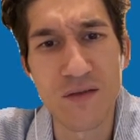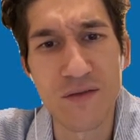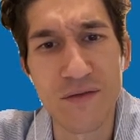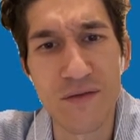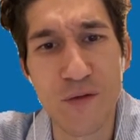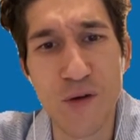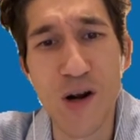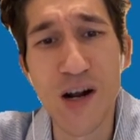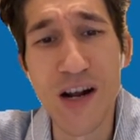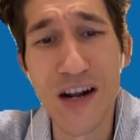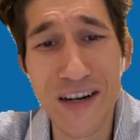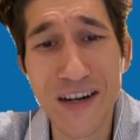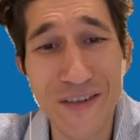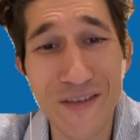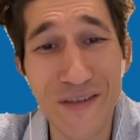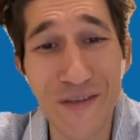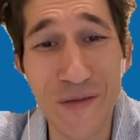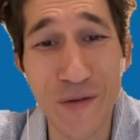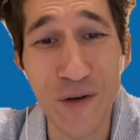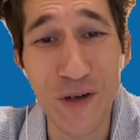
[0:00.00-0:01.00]
for
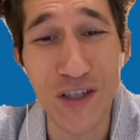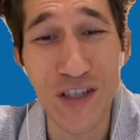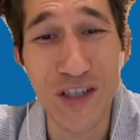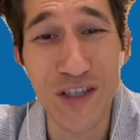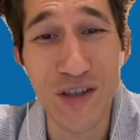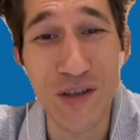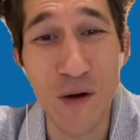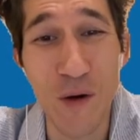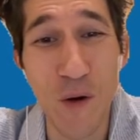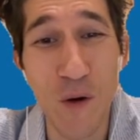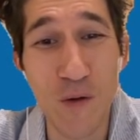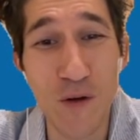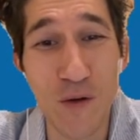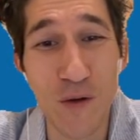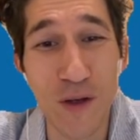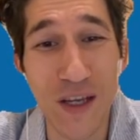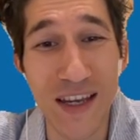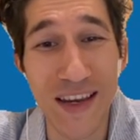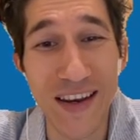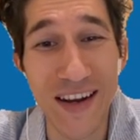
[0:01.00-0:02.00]
for stone
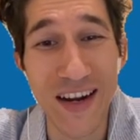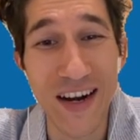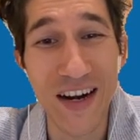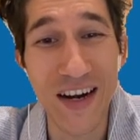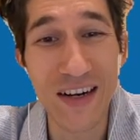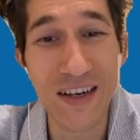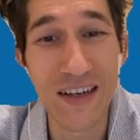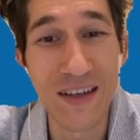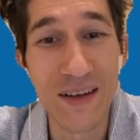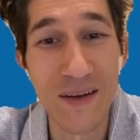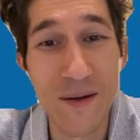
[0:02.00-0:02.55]
or here